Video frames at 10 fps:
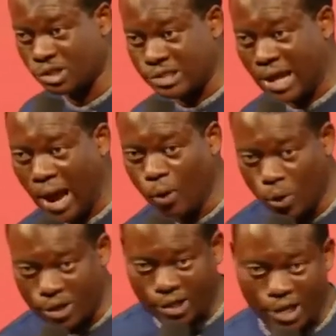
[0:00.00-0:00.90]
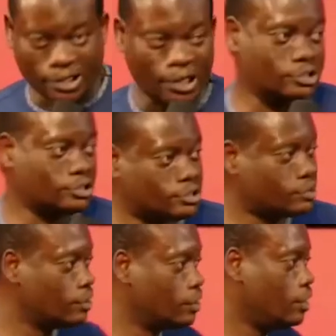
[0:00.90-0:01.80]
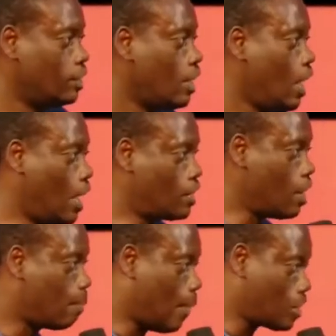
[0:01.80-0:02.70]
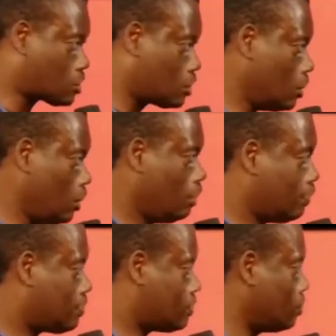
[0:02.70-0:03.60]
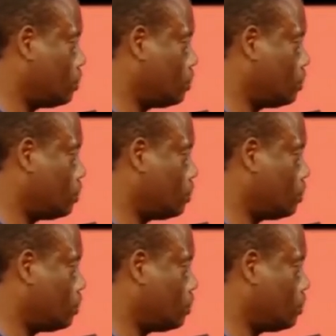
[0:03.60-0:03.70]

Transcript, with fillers: their wickedness. And he perceived,